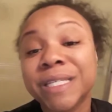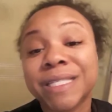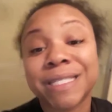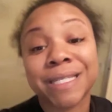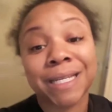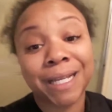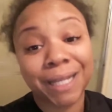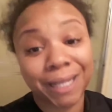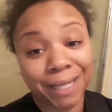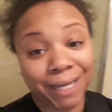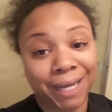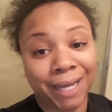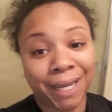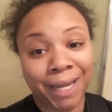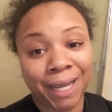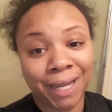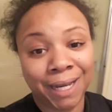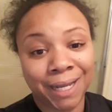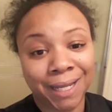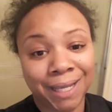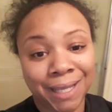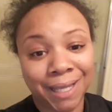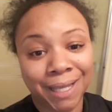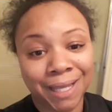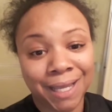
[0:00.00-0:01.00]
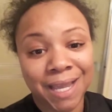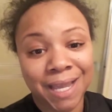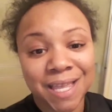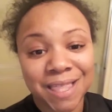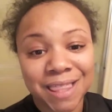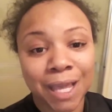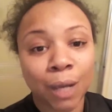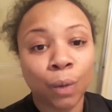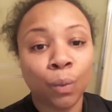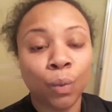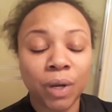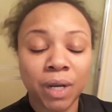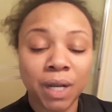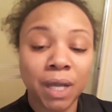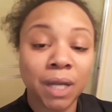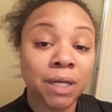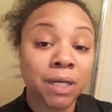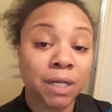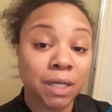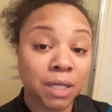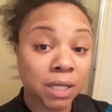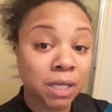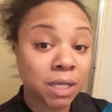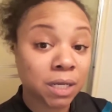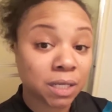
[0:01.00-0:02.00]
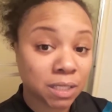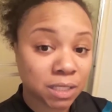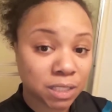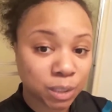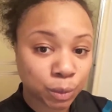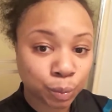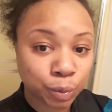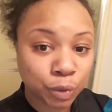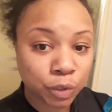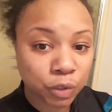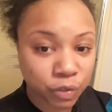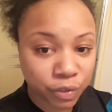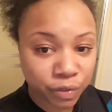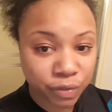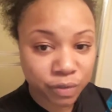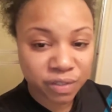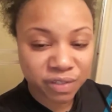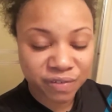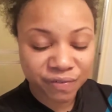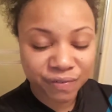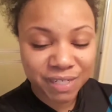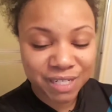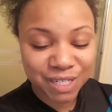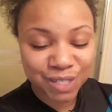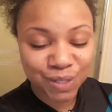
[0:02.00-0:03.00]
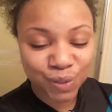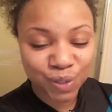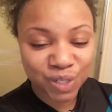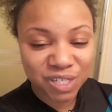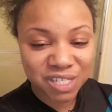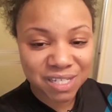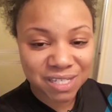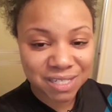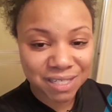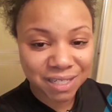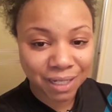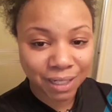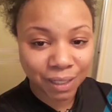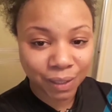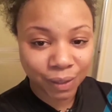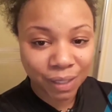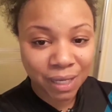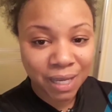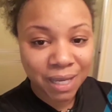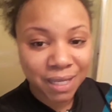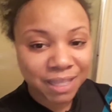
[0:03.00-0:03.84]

glad that when I needed to pull those resources out,